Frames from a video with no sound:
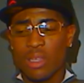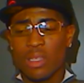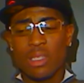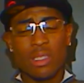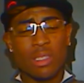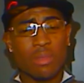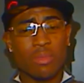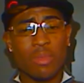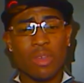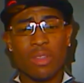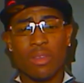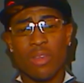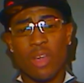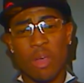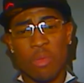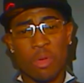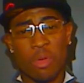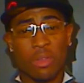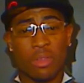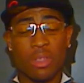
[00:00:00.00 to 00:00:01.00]
some other
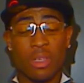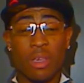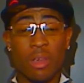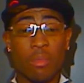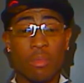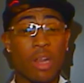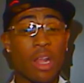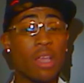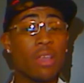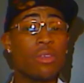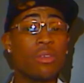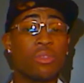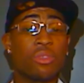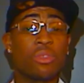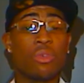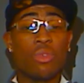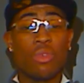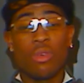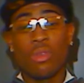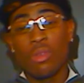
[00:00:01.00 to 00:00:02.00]
crap out there, but I use
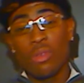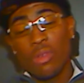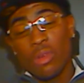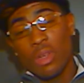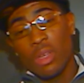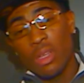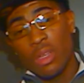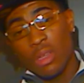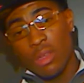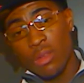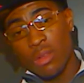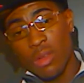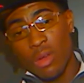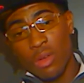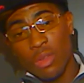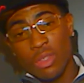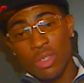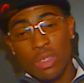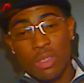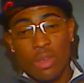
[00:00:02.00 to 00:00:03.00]
Google. You know,
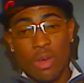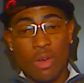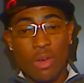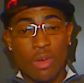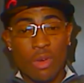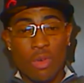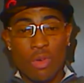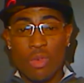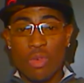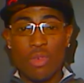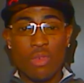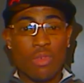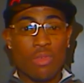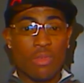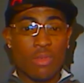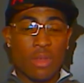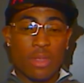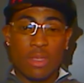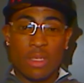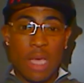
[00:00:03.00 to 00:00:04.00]
you just go to
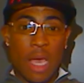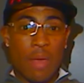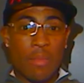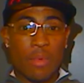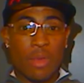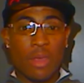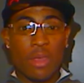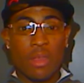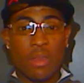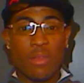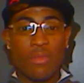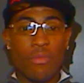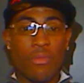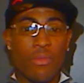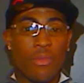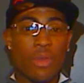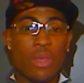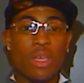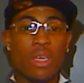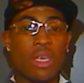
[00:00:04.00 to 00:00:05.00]
Google and type in
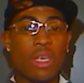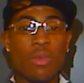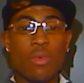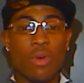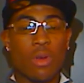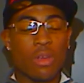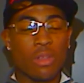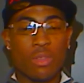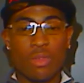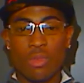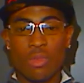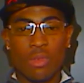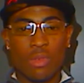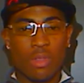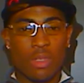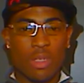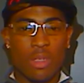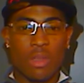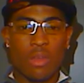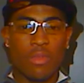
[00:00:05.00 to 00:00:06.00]
free keyword tool,
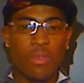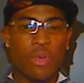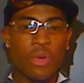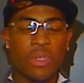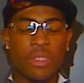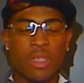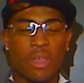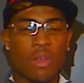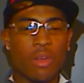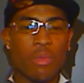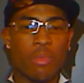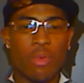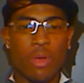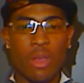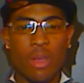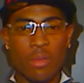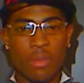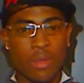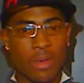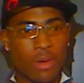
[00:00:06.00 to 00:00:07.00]
and of course they're going to bring
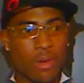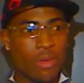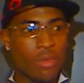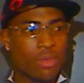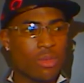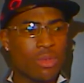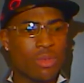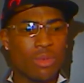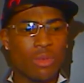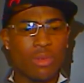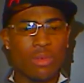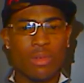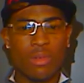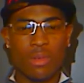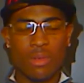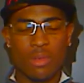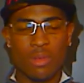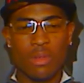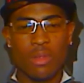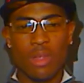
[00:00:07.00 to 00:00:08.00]
up their own tool.
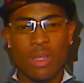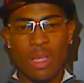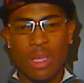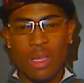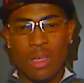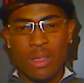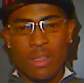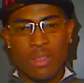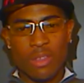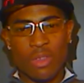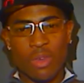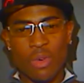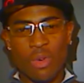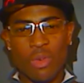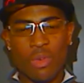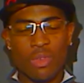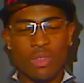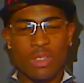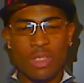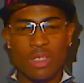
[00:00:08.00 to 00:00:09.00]

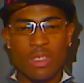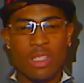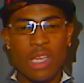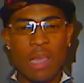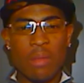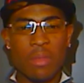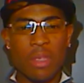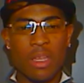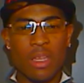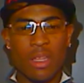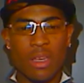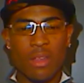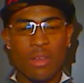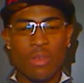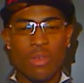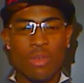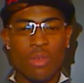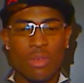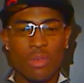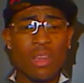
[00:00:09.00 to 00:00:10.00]
So just type that in
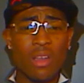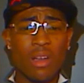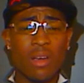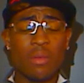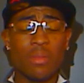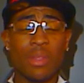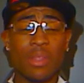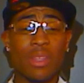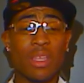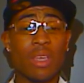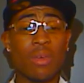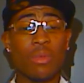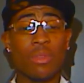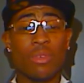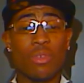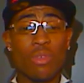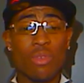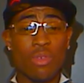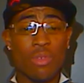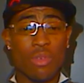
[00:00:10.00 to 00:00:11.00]
Google. The thing with
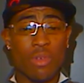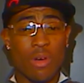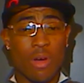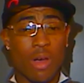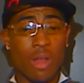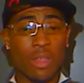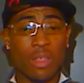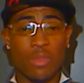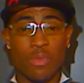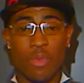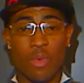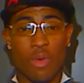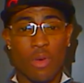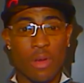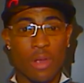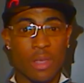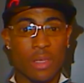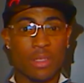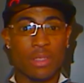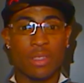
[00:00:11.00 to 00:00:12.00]
Google, all it's for
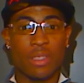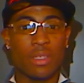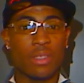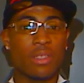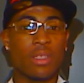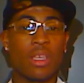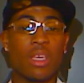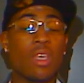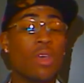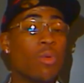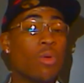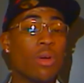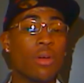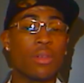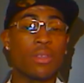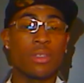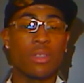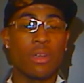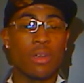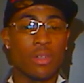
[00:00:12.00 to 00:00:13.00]
is just keyword
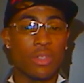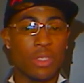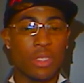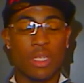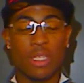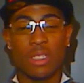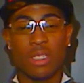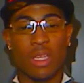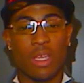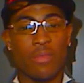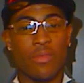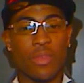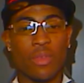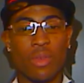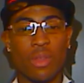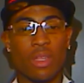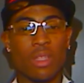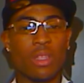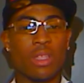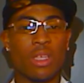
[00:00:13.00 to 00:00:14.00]
search. It doesn't give you
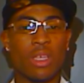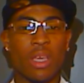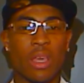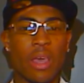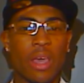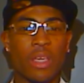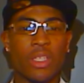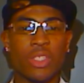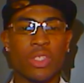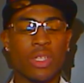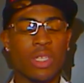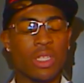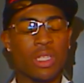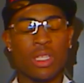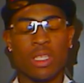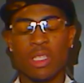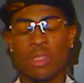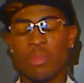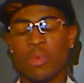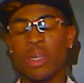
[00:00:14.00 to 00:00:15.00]
anything extra,
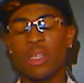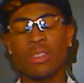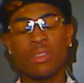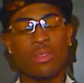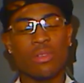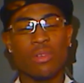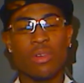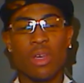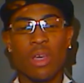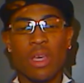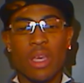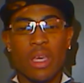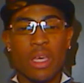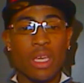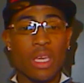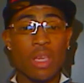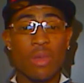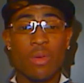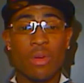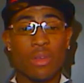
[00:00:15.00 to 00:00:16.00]
anything special.
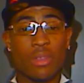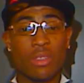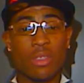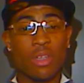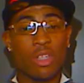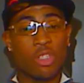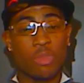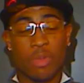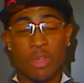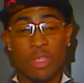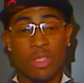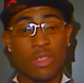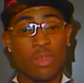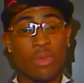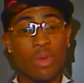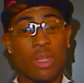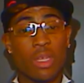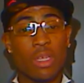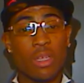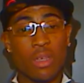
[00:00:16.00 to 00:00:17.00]
Keyword search, but it's a
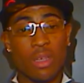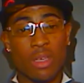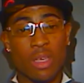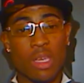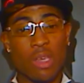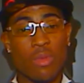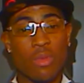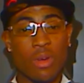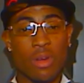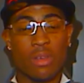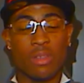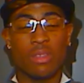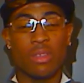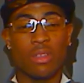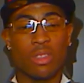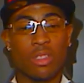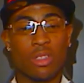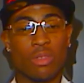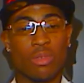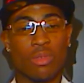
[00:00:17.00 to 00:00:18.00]
really good keyword
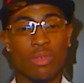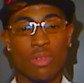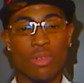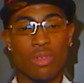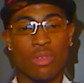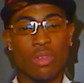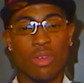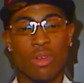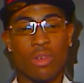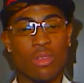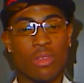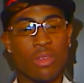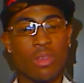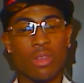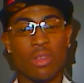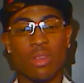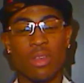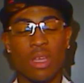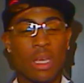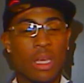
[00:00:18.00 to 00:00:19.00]
search tool. You know, you
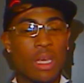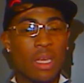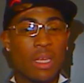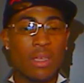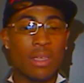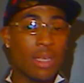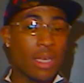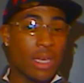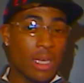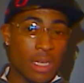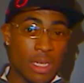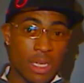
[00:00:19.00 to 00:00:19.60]
can dig